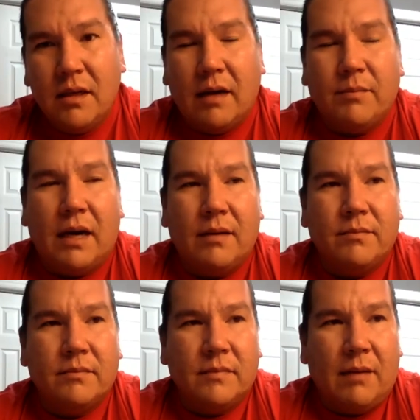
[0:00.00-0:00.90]
I'm,
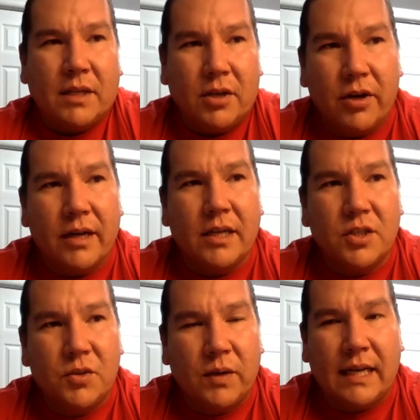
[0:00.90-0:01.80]
I'm i'm
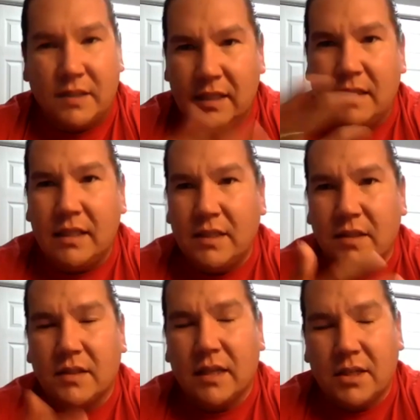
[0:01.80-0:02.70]
encouraged when i see these
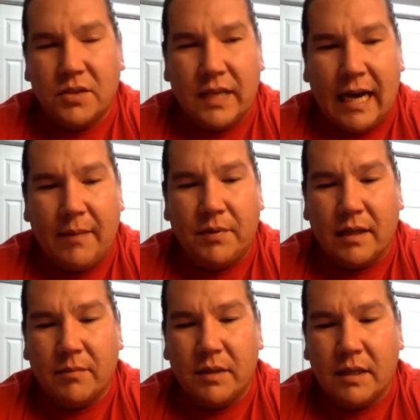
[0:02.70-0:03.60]
discussions
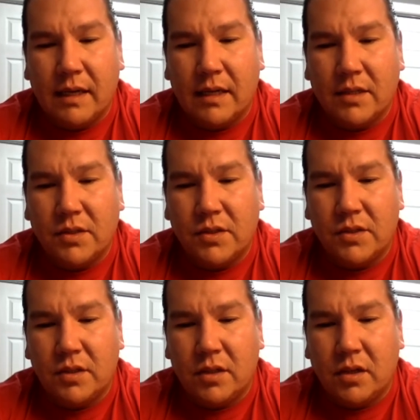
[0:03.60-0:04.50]
happening because
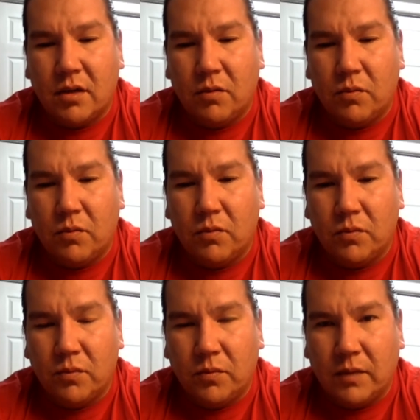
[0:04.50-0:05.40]
you know
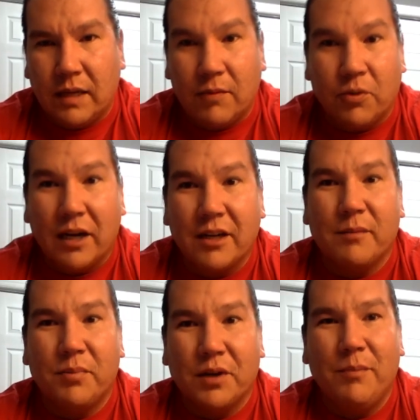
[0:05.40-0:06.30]
like we're not going
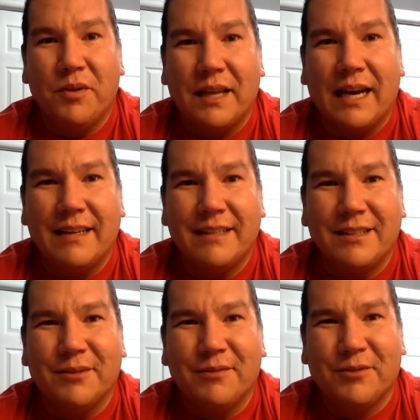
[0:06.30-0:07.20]
to put up with that you
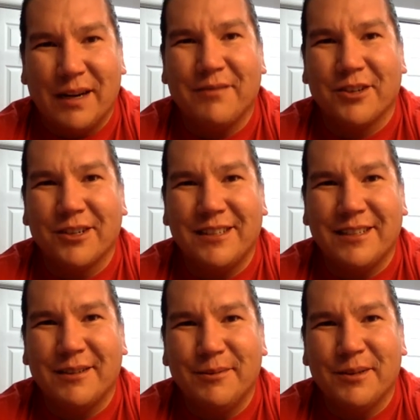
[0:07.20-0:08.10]
know forever you
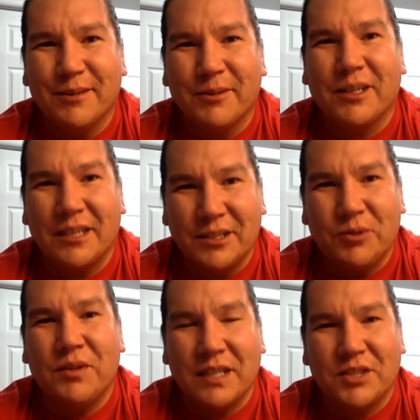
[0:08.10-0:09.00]
know we're, we're going to
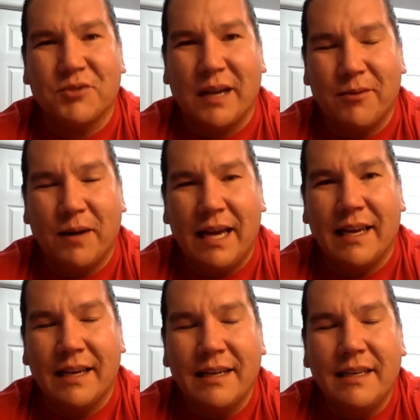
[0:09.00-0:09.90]
do things the right
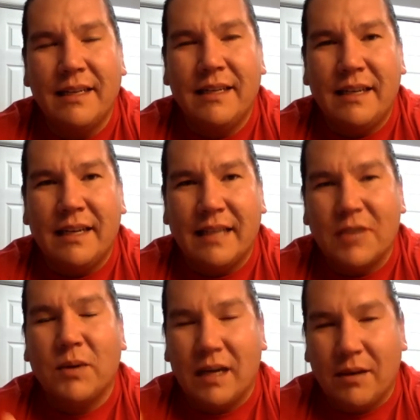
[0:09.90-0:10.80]
way and
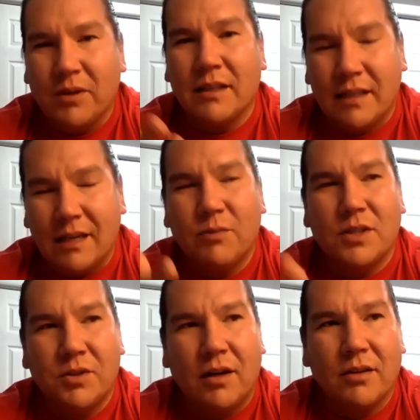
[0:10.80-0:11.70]
that's why i really like
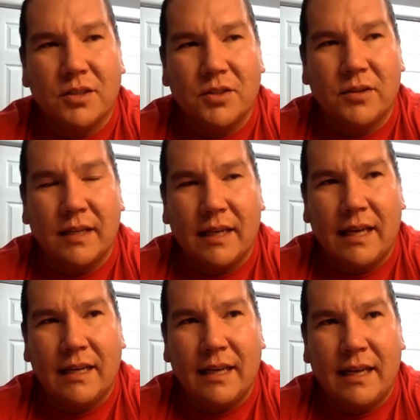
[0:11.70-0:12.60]
what you all are doing
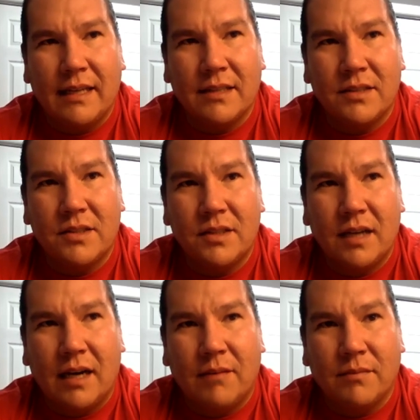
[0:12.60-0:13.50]
and and
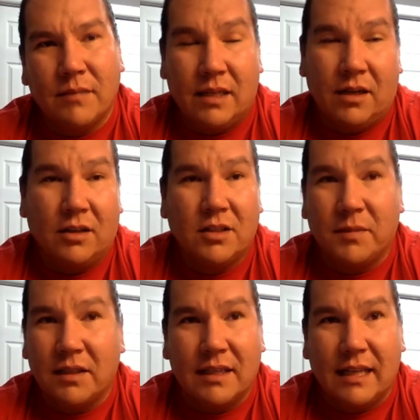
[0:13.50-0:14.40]
um, and
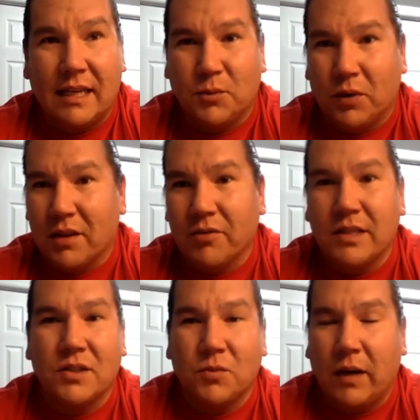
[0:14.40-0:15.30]
ultimately that's one of the
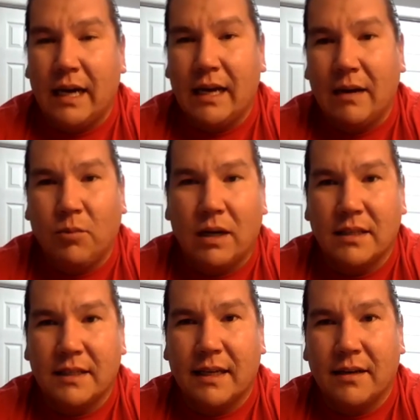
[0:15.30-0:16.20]
reasons why i
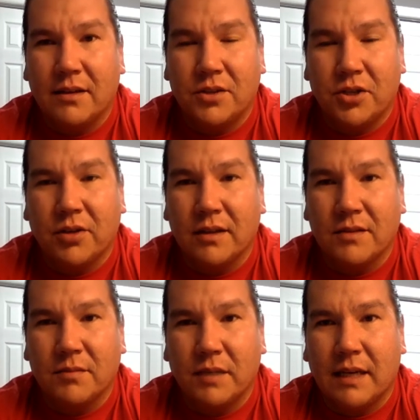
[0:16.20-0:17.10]
wanted to get out of
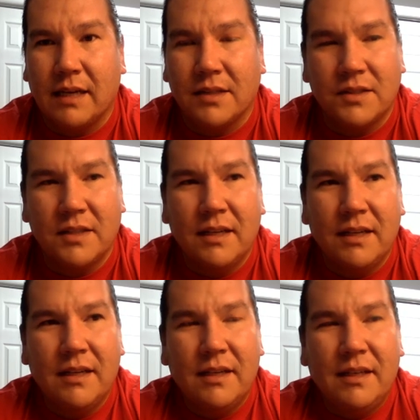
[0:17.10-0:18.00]
journalism because
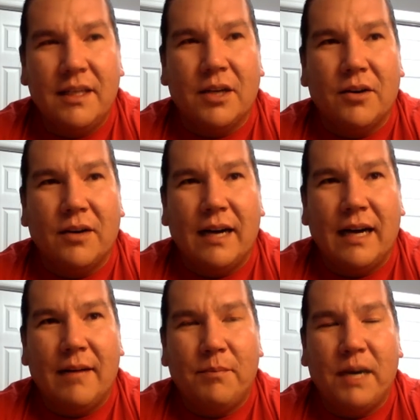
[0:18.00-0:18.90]
you know,
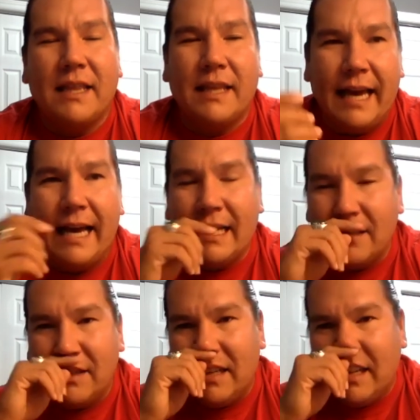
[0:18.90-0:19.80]
uh, by the
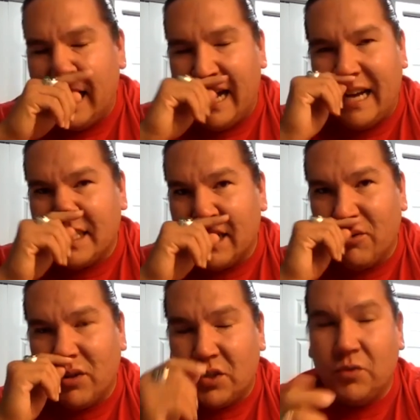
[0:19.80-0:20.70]
end, as I
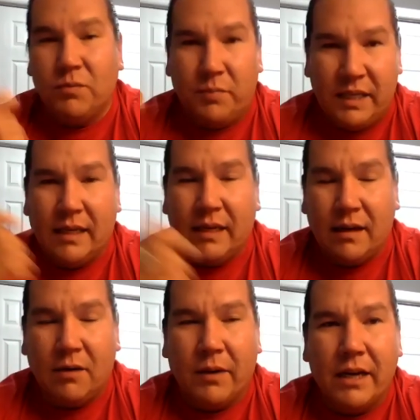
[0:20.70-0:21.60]
was do- being
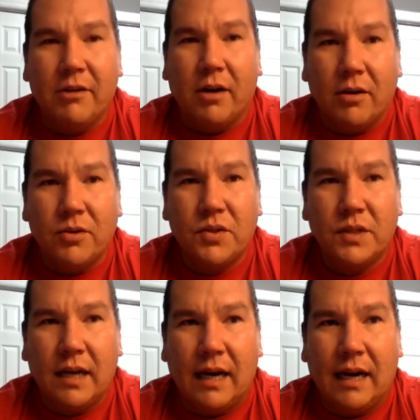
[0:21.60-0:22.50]
a, a, radio
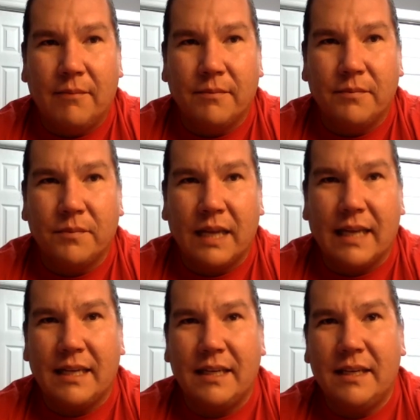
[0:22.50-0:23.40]
host, um, like,